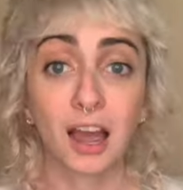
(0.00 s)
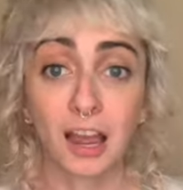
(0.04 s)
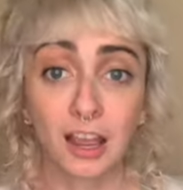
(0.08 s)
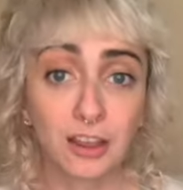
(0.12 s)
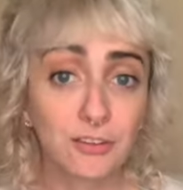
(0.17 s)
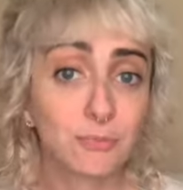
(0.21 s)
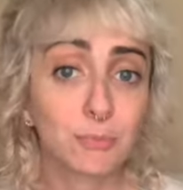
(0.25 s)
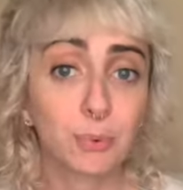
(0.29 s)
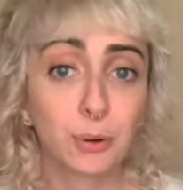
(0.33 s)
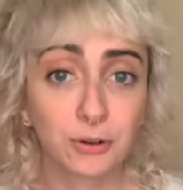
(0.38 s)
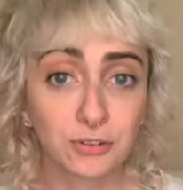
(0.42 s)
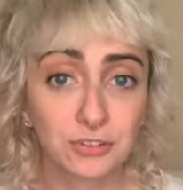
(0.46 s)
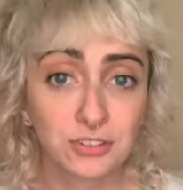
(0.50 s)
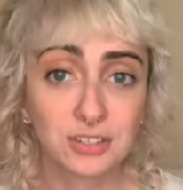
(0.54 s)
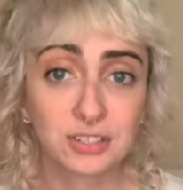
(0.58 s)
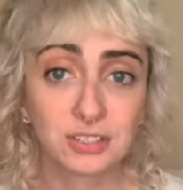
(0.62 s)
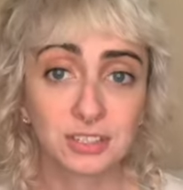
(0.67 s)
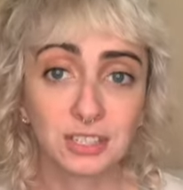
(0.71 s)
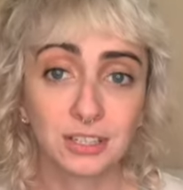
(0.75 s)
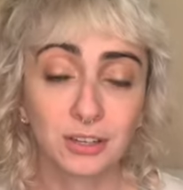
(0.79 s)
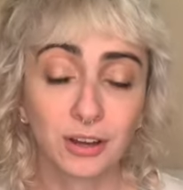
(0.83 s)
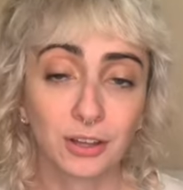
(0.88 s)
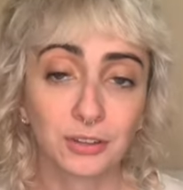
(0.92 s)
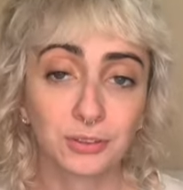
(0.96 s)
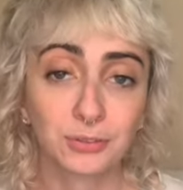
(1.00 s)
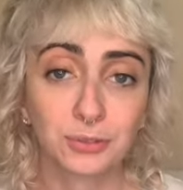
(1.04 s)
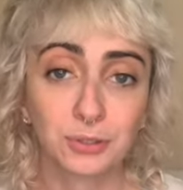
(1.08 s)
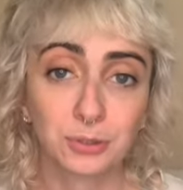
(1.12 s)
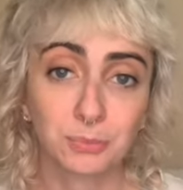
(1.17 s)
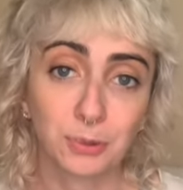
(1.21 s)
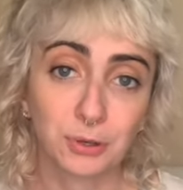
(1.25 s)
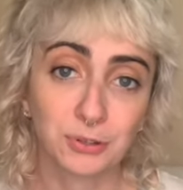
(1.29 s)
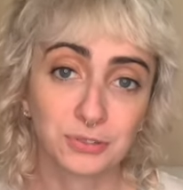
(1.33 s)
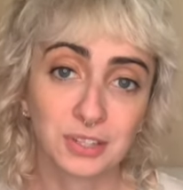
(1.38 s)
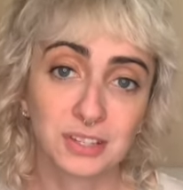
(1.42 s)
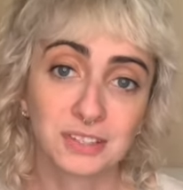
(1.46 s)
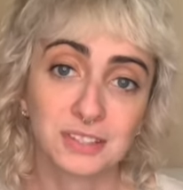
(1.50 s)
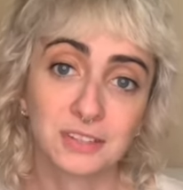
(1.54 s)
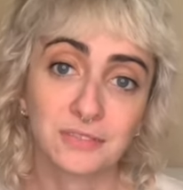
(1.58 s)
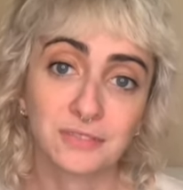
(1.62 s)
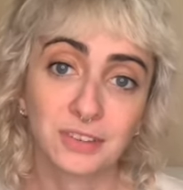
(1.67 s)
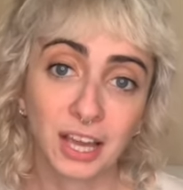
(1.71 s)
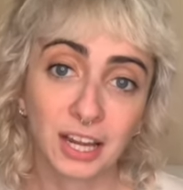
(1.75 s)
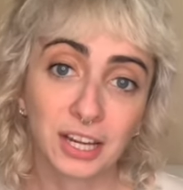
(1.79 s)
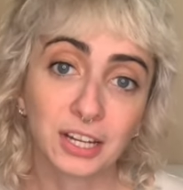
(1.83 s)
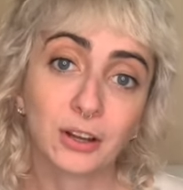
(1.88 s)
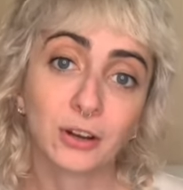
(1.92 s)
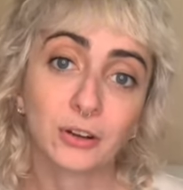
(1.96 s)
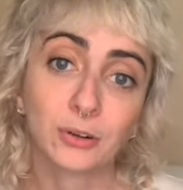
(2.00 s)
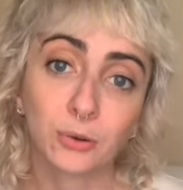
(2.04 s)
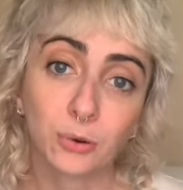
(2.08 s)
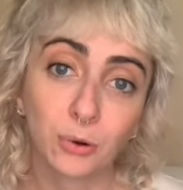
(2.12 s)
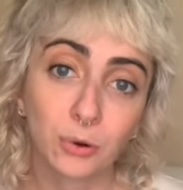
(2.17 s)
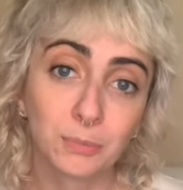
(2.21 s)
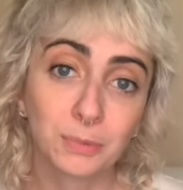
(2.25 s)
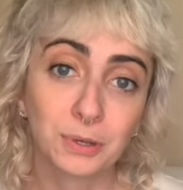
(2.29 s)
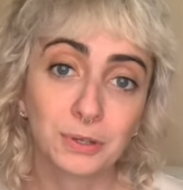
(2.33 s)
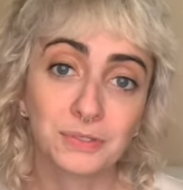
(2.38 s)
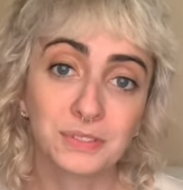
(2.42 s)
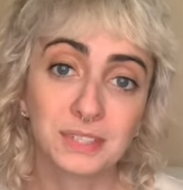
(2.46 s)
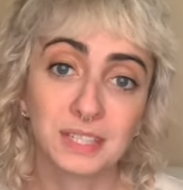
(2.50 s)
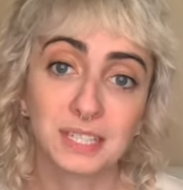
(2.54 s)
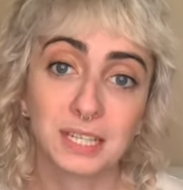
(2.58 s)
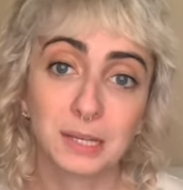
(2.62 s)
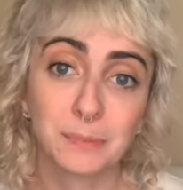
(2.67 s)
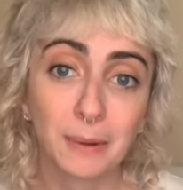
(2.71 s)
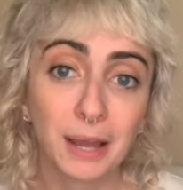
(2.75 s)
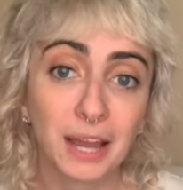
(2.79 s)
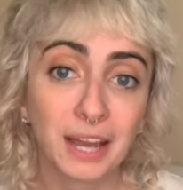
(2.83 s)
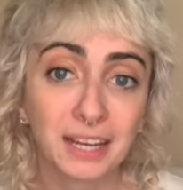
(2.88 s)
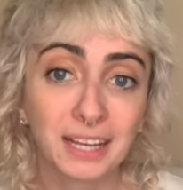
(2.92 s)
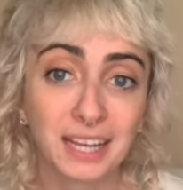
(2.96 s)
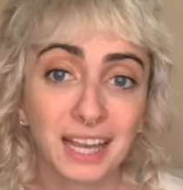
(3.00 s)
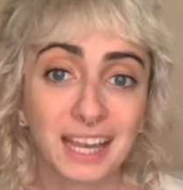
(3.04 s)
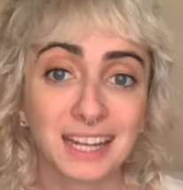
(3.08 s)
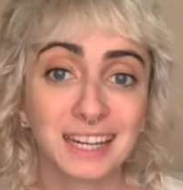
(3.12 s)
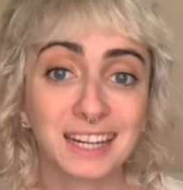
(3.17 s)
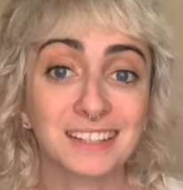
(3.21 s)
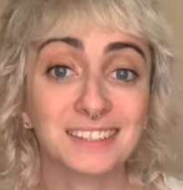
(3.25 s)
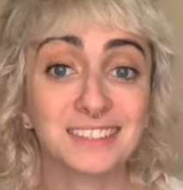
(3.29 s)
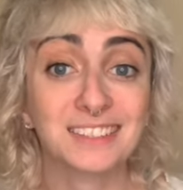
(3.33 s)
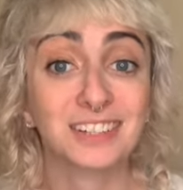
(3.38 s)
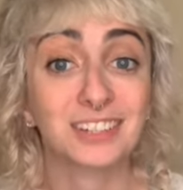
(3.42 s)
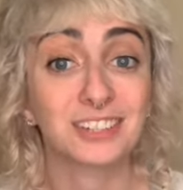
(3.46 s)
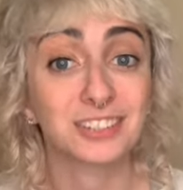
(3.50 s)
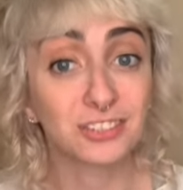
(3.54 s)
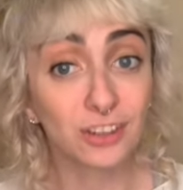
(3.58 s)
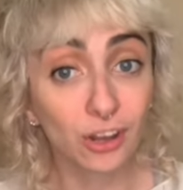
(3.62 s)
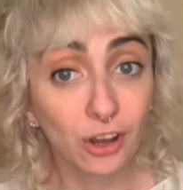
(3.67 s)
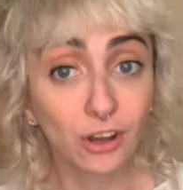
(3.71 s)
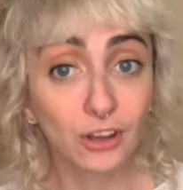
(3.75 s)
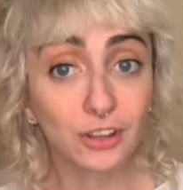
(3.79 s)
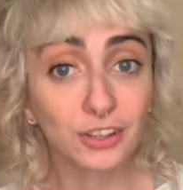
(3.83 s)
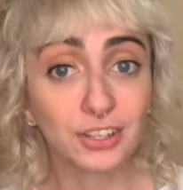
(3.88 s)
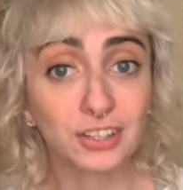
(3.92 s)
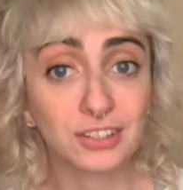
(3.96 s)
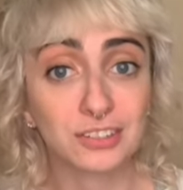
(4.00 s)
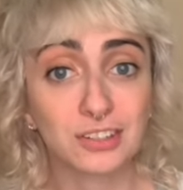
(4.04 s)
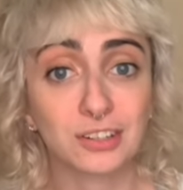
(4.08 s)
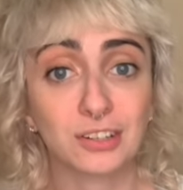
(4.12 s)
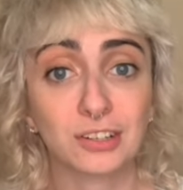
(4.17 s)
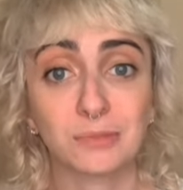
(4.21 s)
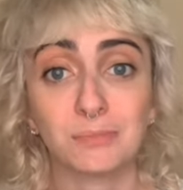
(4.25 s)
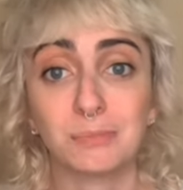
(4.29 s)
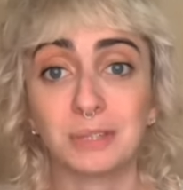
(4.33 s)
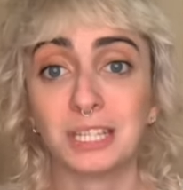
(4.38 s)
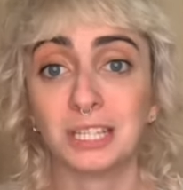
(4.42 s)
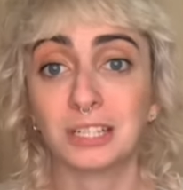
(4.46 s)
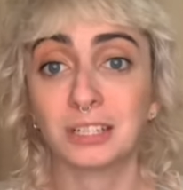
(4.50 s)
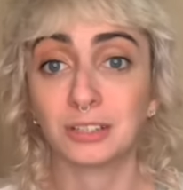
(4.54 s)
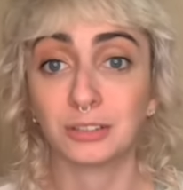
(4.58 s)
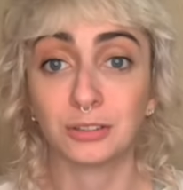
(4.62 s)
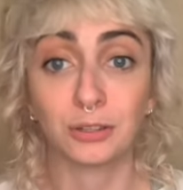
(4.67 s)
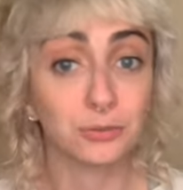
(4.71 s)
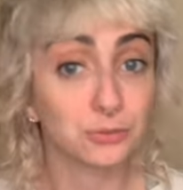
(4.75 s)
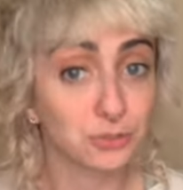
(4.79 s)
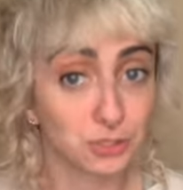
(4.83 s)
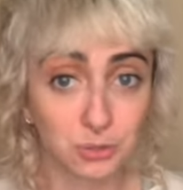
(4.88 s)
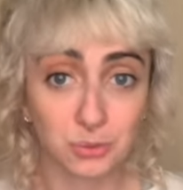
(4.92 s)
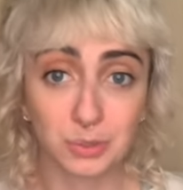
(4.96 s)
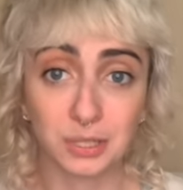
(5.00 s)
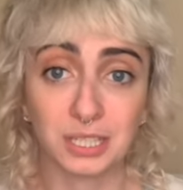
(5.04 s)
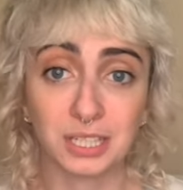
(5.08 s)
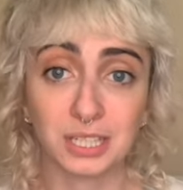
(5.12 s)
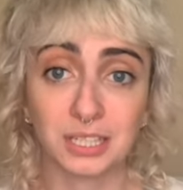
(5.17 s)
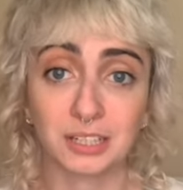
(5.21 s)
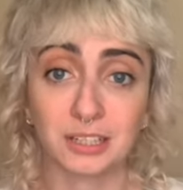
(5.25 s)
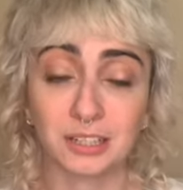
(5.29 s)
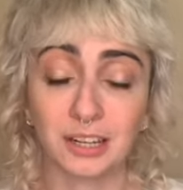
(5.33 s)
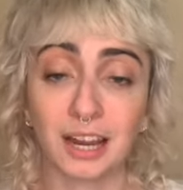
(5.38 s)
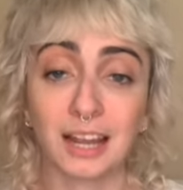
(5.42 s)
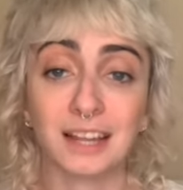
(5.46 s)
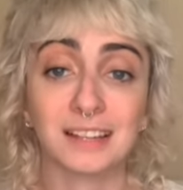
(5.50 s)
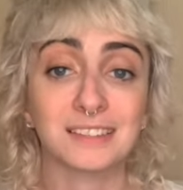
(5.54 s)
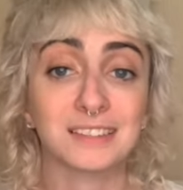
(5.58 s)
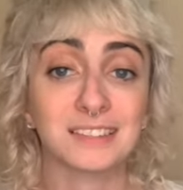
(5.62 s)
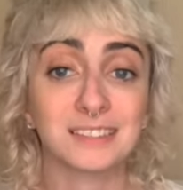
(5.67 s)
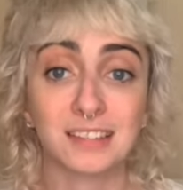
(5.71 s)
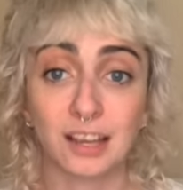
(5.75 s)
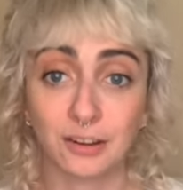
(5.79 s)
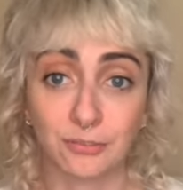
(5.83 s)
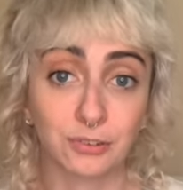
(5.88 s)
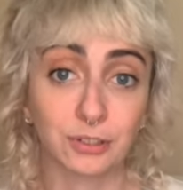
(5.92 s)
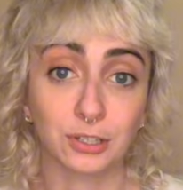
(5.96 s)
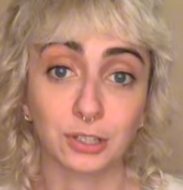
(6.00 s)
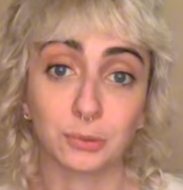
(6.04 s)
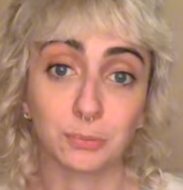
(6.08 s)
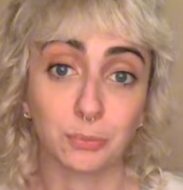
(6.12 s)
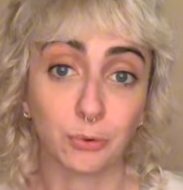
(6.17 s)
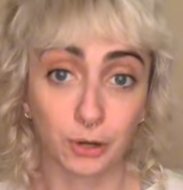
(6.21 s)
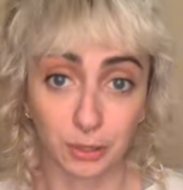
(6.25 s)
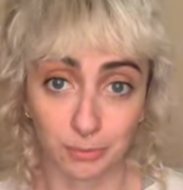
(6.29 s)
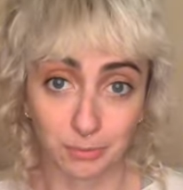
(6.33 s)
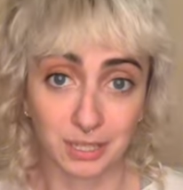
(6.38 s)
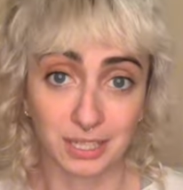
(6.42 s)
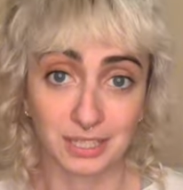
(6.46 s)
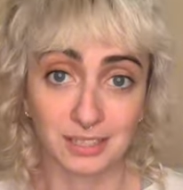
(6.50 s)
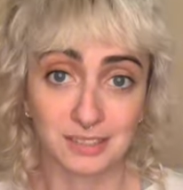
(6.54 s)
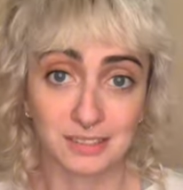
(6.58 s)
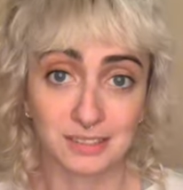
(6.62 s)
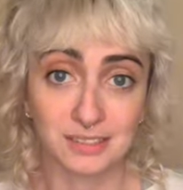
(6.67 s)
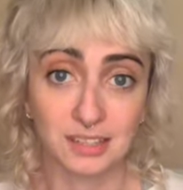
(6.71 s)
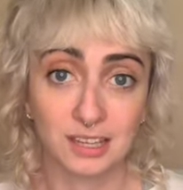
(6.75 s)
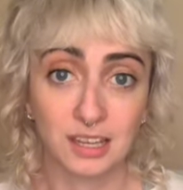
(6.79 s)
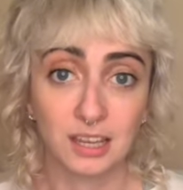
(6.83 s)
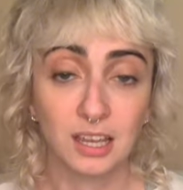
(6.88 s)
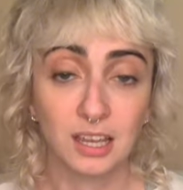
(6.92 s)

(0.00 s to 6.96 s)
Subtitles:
I've personally gone through the process of getting on hormones in Quebec, and as an adult, it took me close to a year and several appointments.